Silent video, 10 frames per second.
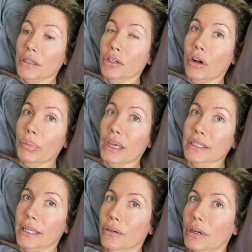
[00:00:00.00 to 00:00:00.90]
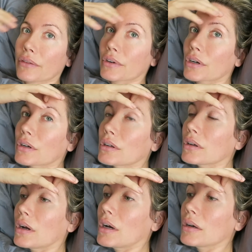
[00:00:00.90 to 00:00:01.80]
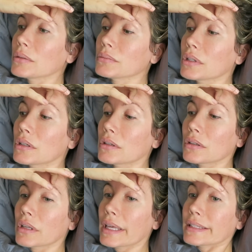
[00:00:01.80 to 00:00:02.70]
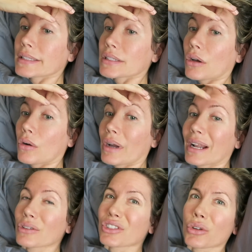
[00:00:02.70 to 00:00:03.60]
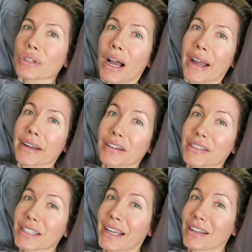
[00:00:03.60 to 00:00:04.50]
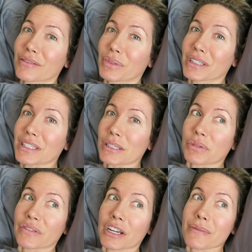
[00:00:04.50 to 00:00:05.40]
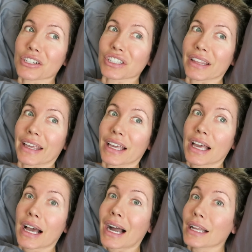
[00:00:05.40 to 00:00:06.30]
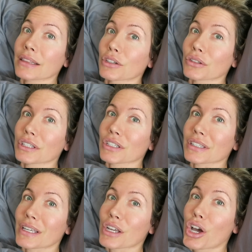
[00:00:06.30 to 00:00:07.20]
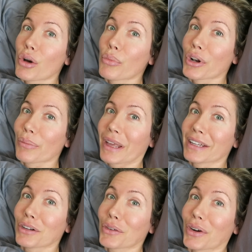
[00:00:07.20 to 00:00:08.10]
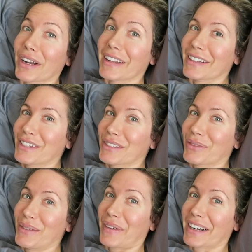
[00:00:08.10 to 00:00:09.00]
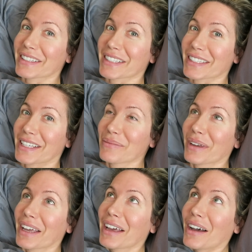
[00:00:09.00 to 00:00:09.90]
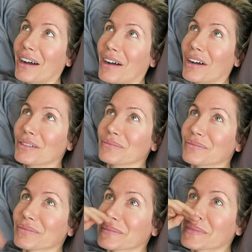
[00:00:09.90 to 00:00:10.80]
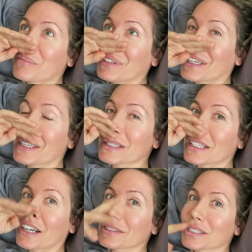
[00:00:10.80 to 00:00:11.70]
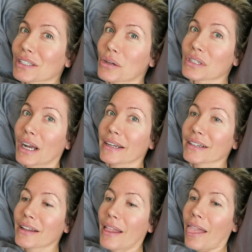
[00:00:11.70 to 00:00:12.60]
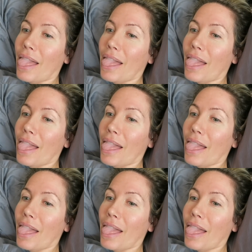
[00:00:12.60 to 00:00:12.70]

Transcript: you know, a band-aid or whatever. Um, and so, and I was so tired because I hadn't been sleeping very much that like I literally just like put a band-aid over it and went back to sleep um, because I was just so tired.